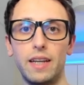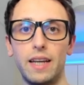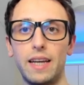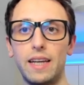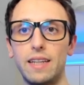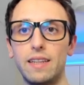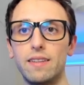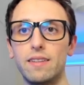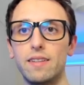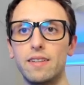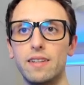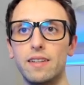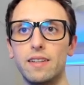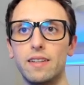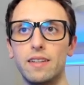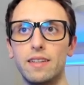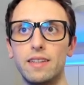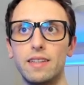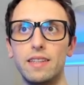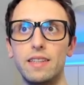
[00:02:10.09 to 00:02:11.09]
and
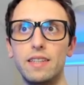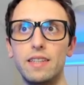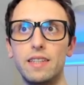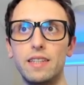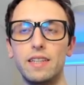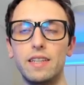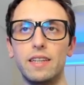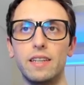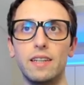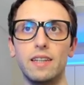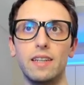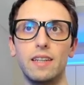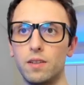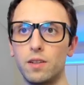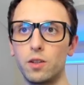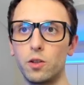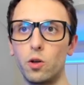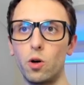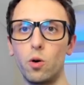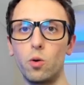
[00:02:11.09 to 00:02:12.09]
the
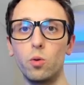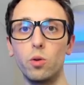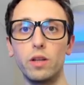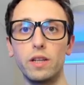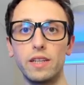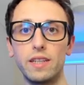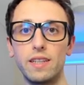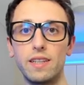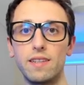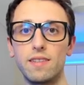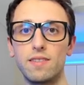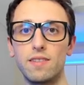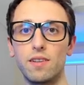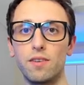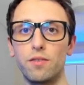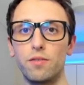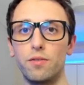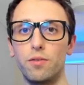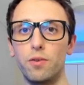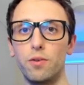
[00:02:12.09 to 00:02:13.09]
goal is
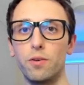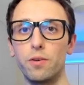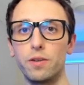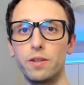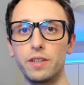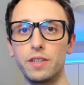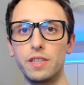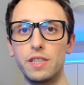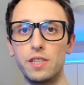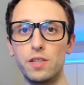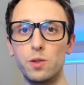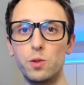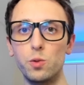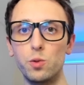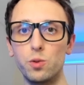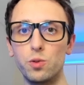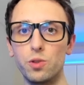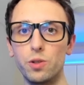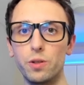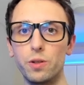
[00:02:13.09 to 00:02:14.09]
for the
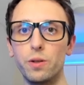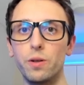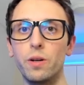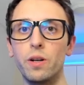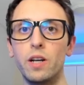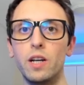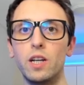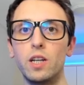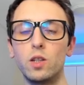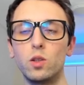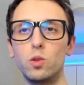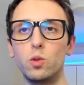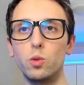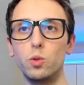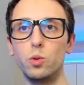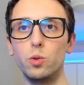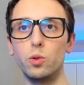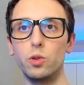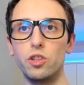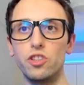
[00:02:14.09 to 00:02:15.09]
user
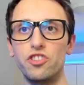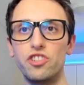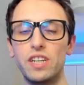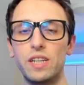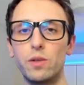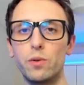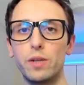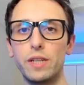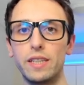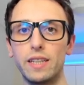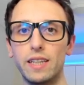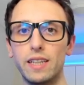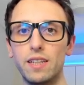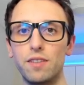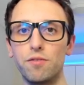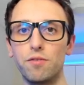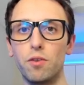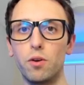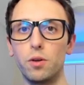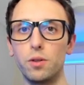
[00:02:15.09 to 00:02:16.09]
to generate an
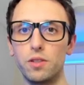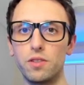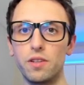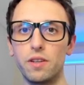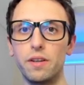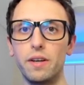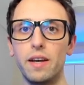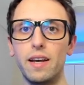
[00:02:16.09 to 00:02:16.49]
invoice,